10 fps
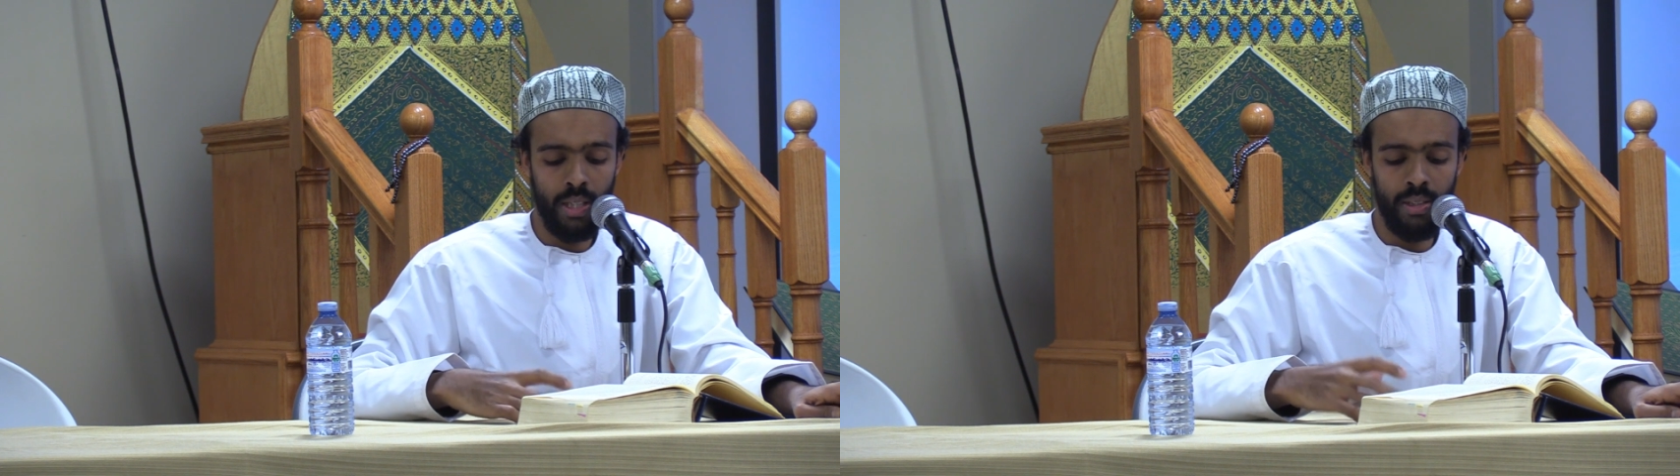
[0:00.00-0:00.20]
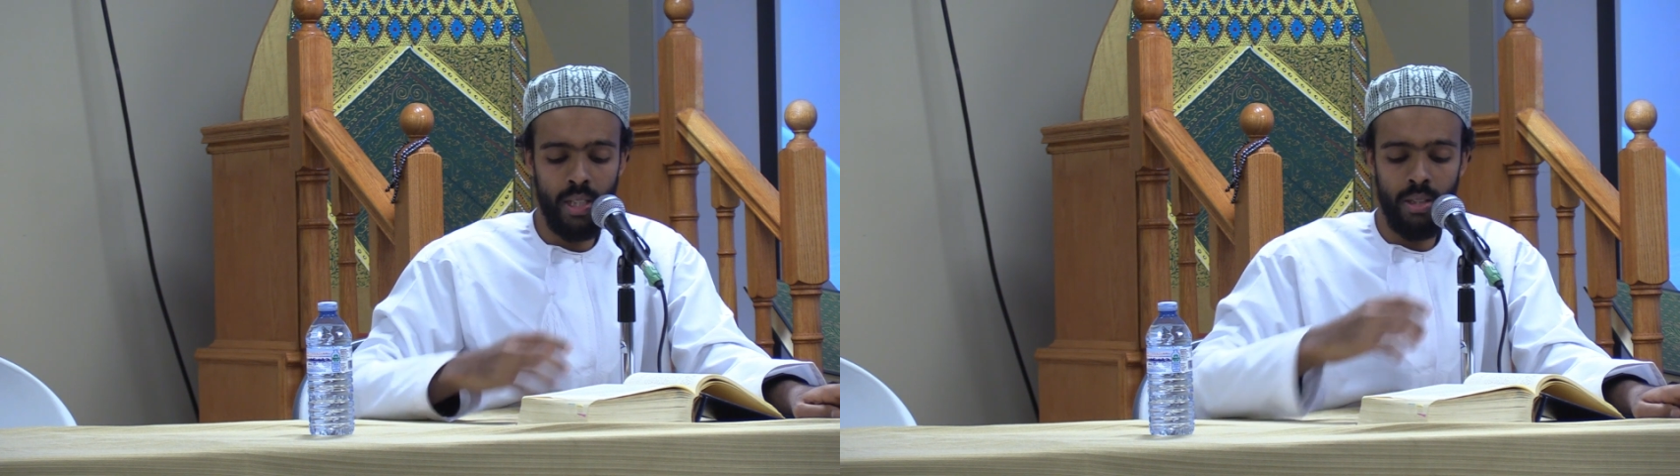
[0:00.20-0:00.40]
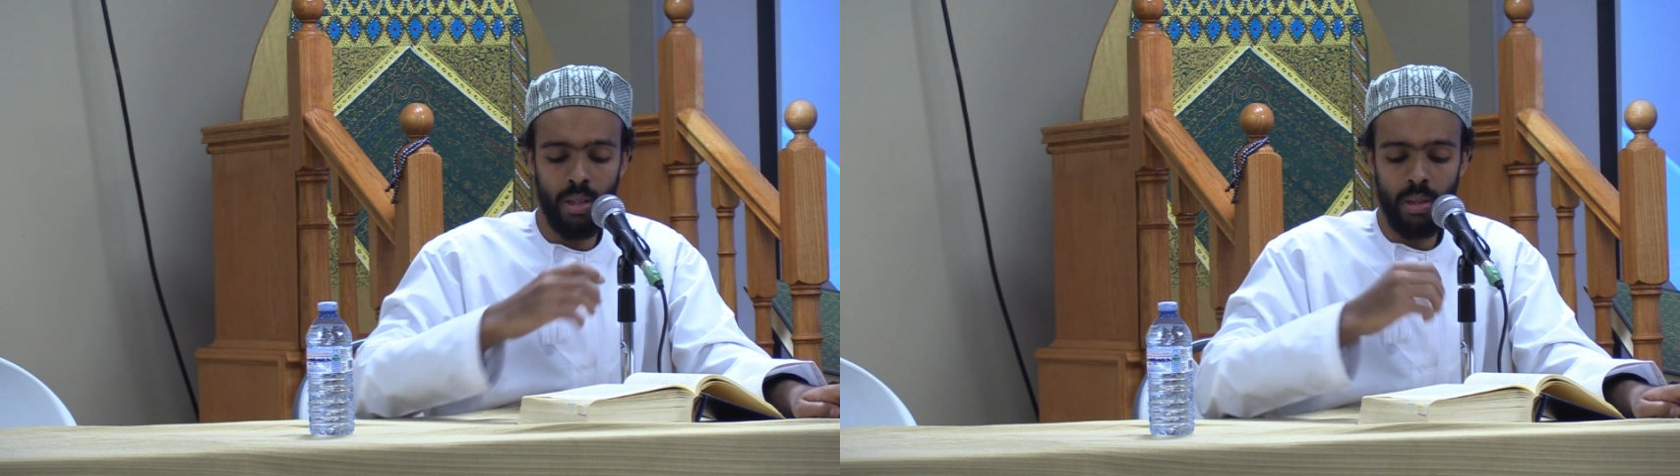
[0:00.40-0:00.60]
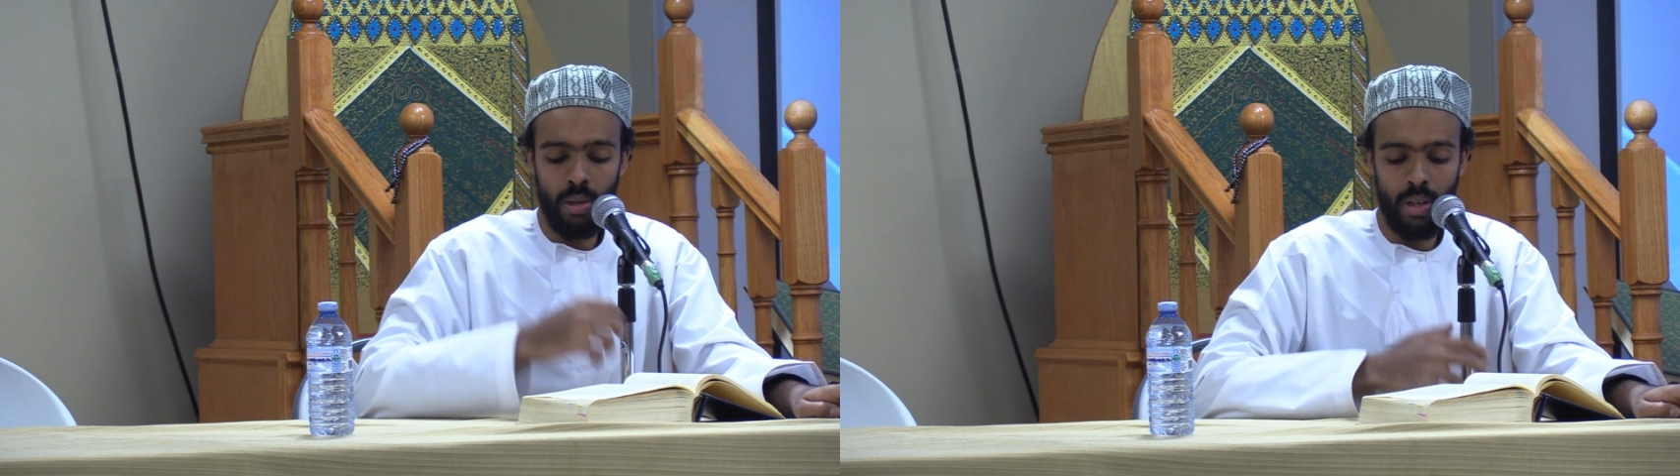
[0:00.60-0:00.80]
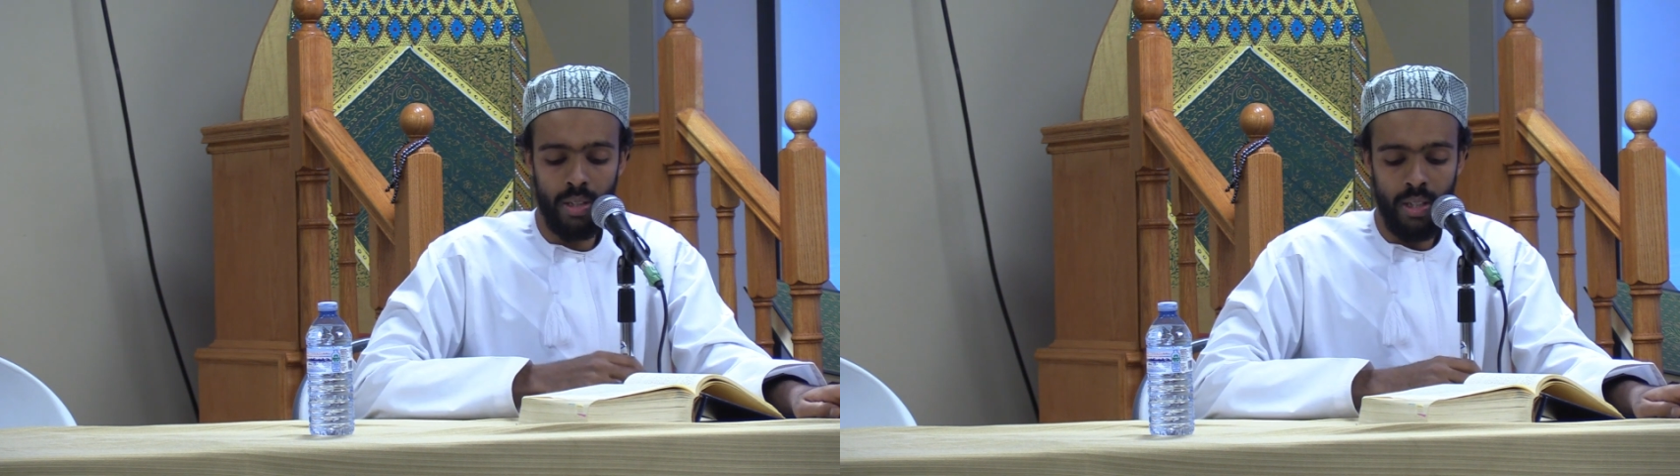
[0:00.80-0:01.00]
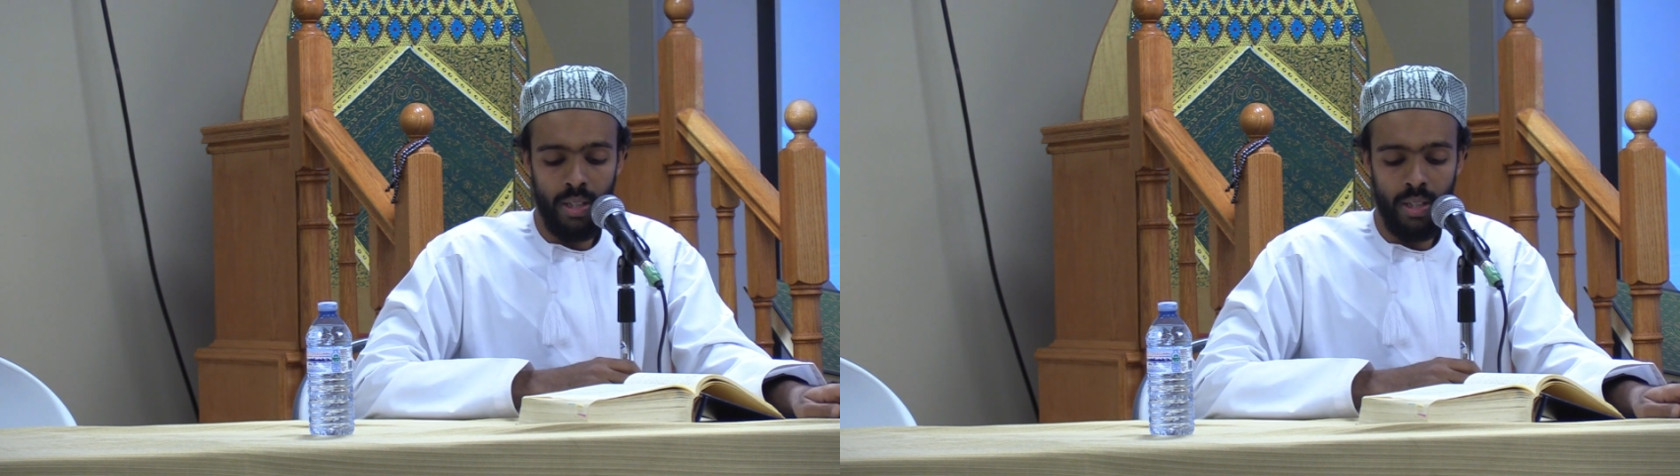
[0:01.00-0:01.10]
indeed your Lord